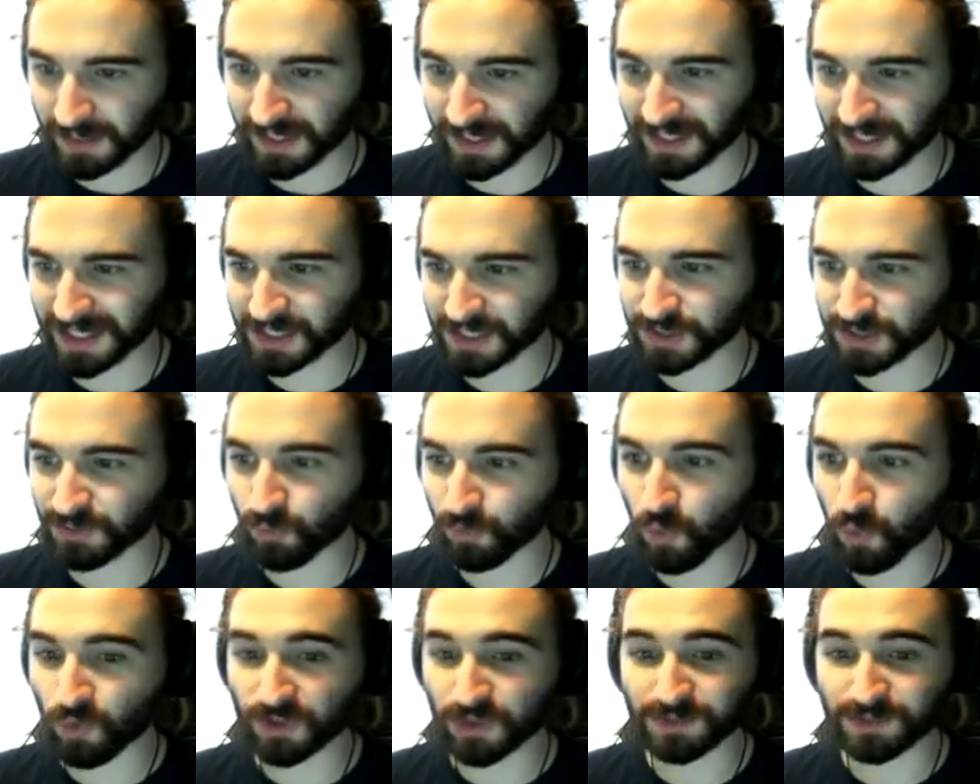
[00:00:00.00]
Then I guess
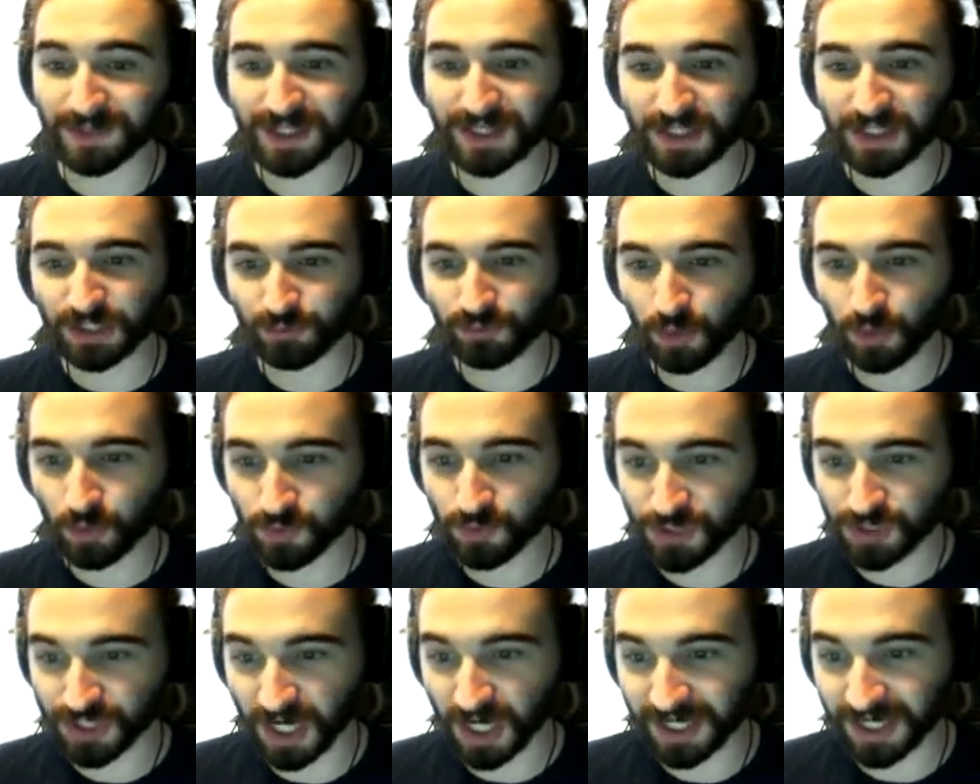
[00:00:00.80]
the water's making the
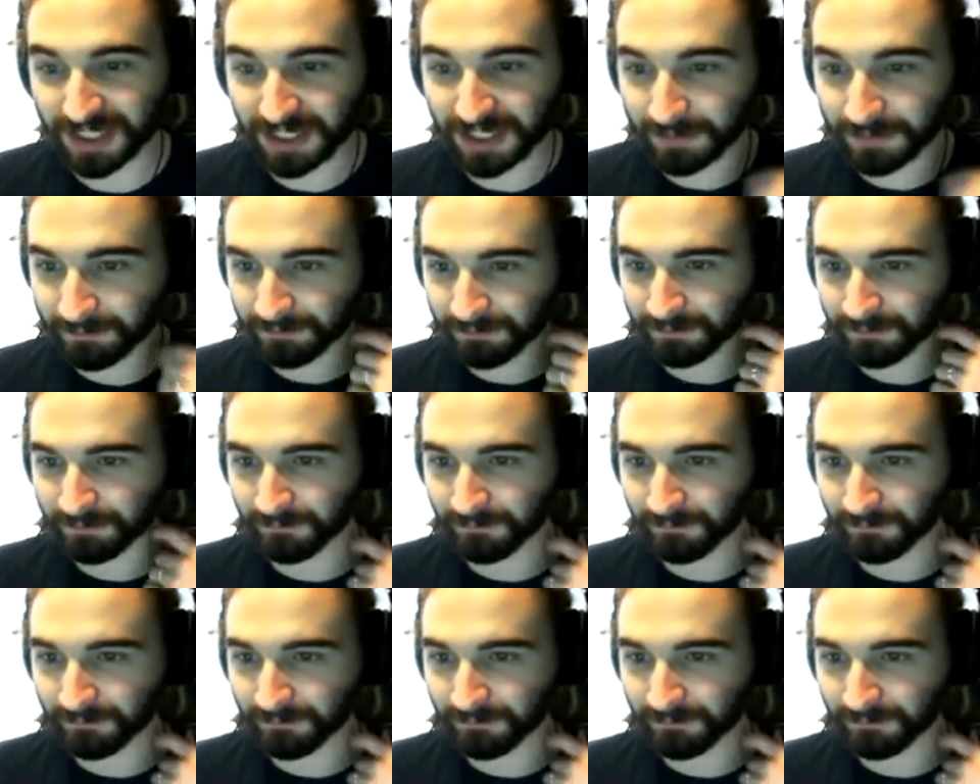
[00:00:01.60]
road shinier.